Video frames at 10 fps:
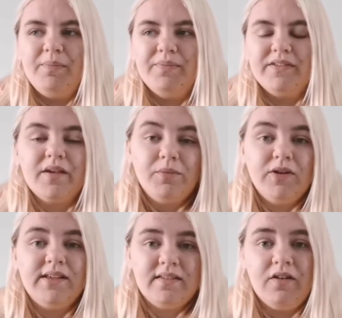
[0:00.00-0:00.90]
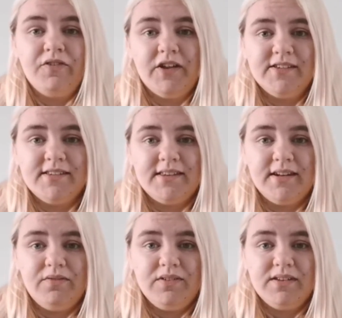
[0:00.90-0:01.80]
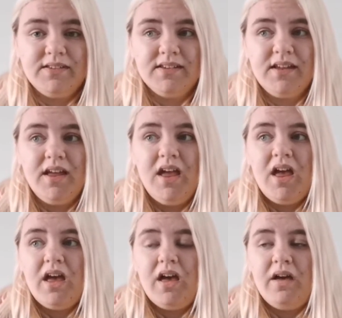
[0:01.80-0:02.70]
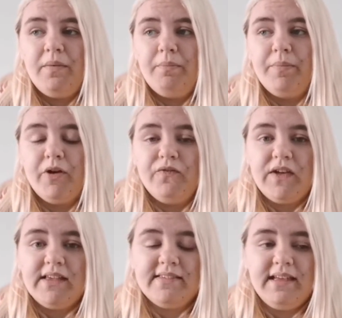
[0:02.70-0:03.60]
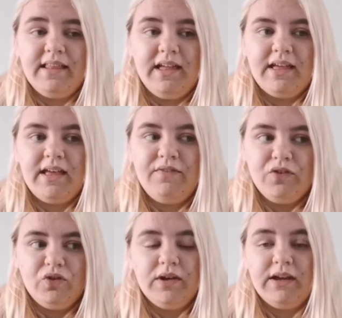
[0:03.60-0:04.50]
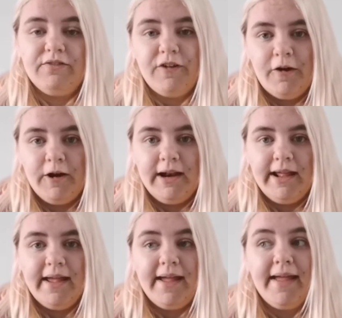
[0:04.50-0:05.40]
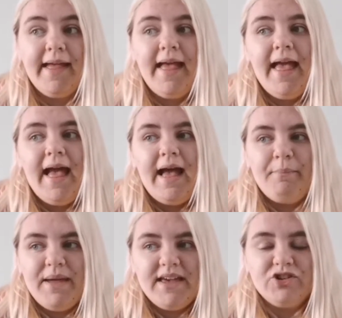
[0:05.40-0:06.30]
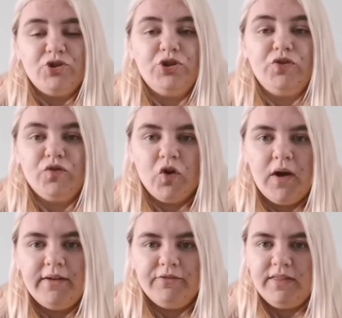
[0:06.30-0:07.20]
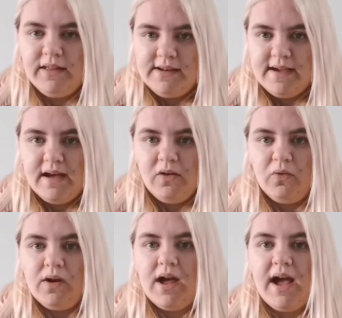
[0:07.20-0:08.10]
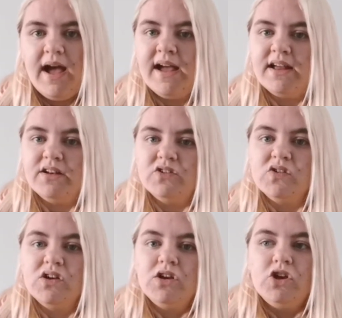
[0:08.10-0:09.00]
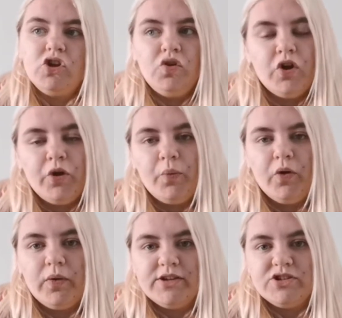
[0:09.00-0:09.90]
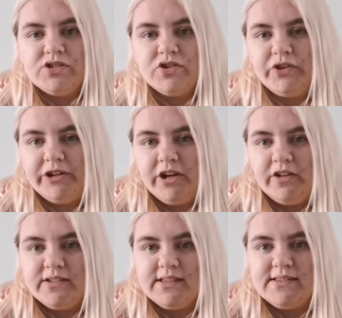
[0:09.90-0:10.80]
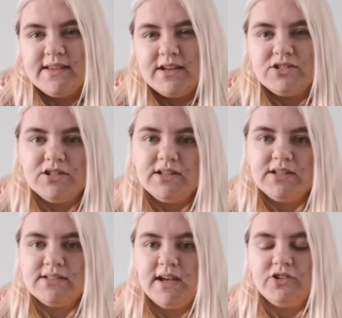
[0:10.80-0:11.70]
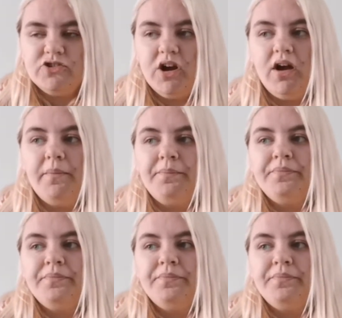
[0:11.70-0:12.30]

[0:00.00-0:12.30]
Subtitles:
Some units are faster than others, but obviously if you're doing it thoroughly and making sure you've got everything down and you know what questions you're going to ask in session, etc.,